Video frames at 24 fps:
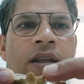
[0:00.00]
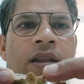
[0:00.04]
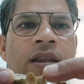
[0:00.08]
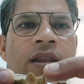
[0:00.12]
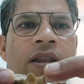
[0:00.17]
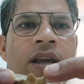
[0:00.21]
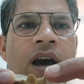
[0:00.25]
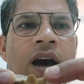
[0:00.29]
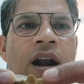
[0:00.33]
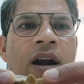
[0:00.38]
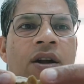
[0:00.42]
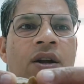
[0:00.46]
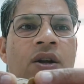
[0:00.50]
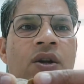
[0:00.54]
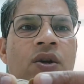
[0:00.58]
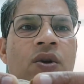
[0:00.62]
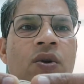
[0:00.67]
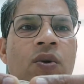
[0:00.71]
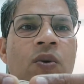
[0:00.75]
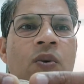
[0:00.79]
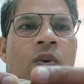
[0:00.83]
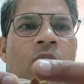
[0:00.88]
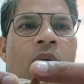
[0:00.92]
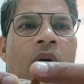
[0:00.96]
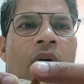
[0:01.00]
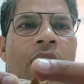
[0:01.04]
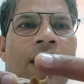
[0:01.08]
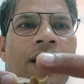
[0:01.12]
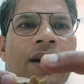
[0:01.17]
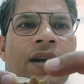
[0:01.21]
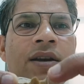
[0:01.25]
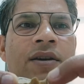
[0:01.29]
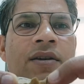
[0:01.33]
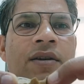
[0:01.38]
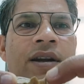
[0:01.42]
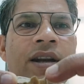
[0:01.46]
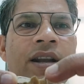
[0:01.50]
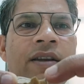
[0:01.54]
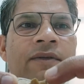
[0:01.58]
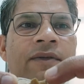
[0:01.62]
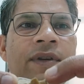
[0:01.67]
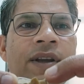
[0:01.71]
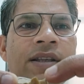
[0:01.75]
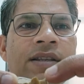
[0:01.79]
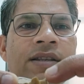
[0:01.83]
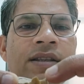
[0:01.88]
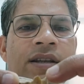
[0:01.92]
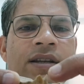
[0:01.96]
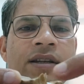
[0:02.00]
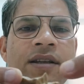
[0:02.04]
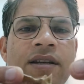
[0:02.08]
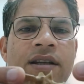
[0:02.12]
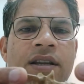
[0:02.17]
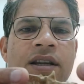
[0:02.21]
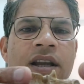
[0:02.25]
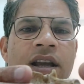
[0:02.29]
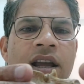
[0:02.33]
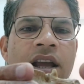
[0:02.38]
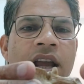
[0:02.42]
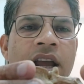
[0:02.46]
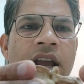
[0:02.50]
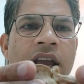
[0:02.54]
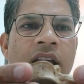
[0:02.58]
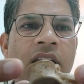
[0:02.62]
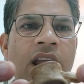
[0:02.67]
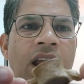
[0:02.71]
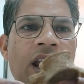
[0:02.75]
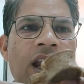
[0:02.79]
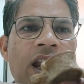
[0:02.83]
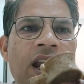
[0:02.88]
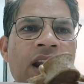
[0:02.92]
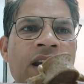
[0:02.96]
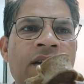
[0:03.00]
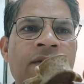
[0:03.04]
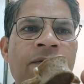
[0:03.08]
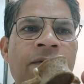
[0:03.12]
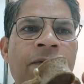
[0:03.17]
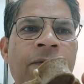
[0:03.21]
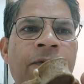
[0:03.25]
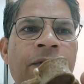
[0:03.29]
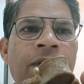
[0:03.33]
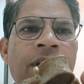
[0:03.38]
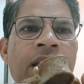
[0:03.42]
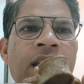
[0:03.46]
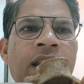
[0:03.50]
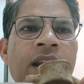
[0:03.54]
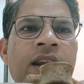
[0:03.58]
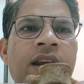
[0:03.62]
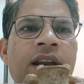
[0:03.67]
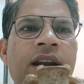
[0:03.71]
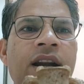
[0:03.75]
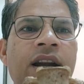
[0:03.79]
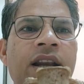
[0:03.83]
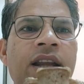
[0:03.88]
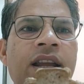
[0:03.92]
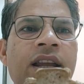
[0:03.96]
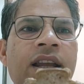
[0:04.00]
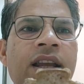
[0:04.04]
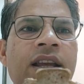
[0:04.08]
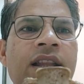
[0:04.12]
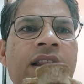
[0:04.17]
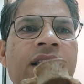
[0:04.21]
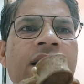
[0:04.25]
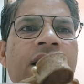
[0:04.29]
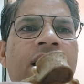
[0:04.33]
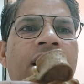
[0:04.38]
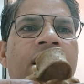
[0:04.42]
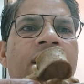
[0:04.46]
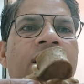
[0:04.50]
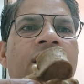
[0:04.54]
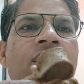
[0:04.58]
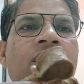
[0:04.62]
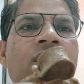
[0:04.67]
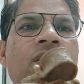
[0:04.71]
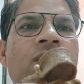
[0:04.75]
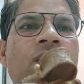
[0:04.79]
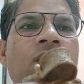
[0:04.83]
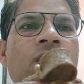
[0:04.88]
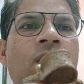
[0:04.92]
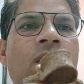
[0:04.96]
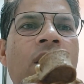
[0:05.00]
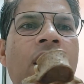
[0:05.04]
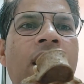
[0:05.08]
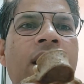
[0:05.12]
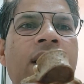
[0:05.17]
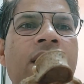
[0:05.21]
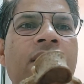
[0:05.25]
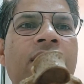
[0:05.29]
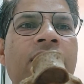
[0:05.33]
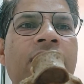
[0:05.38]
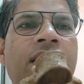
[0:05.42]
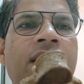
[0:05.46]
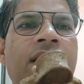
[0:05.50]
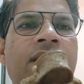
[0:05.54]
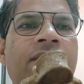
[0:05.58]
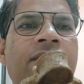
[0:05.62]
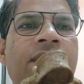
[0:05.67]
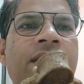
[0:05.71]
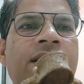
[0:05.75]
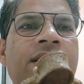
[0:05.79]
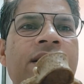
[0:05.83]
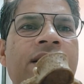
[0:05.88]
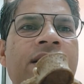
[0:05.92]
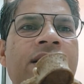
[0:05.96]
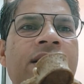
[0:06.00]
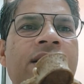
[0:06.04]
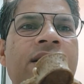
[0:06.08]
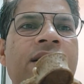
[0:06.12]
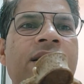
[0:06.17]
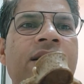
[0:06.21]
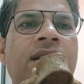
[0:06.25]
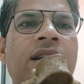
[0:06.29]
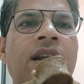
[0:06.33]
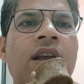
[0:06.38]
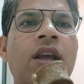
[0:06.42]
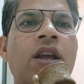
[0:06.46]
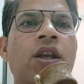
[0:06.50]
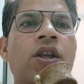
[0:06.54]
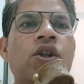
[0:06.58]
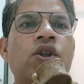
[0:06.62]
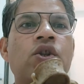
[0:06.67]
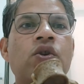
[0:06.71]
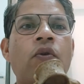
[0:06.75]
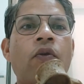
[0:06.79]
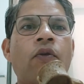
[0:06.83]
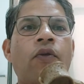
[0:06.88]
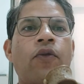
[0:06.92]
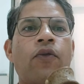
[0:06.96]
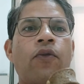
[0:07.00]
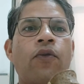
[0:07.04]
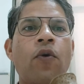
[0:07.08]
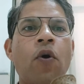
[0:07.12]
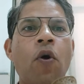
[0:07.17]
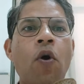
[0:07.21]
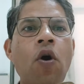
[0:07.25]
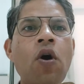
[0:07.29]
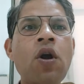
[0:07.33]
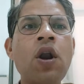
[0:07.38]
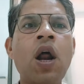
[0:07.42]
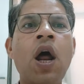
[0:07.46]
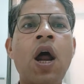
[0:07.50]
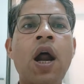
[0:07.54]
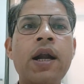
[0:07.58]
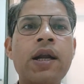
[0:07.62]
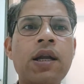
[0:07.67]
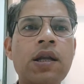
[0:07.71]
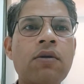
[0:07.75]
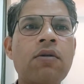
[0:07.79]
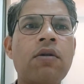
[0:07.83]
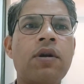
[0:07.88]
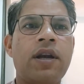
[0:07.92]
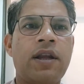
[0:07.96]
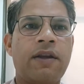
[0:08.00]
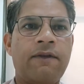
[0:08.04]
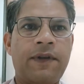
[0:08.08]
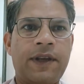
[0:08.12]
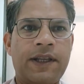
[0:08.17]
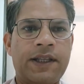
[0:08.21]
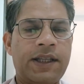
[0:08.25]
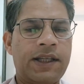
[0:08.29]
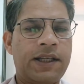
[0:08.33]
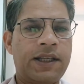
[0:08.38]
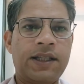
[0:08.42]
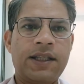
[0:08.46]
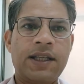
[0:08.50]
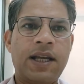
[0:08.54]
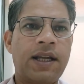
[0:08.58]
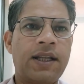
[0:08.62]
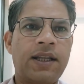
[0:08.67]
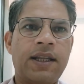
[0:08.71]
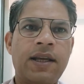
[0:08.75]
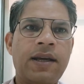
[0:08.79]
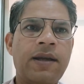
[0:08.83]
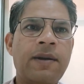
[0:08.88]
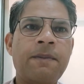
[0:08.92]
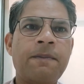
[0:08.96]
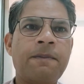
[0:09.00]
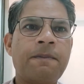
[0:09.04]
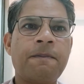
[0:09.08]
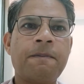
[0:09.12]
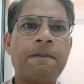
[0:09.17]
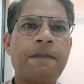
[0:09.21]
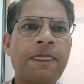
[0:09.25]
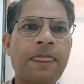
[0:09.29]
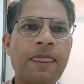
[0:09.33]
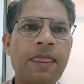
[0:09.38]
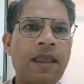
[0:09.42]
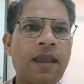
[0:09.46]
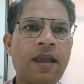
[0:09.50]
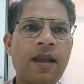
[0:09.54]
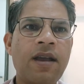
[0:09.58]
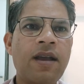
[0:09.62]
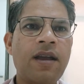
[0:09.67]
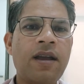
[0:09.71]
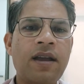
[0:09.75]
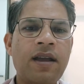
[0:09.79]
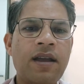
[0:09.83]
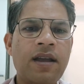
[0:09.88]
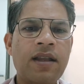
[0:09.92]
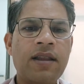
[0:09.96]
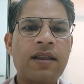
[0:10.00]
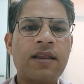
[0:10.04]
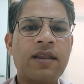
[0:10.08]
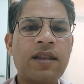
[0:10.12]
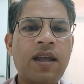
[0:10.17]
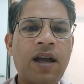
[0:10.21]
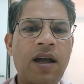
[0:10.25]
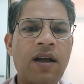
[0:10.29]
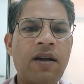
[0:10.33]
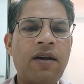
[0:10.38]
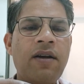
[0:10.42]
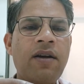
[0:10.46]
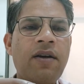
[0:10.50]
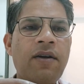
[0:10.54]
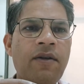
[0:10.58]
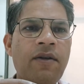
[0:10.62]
there are two articulating facets. Inferiorly there are two articulating facets. So four articulating facets are there. The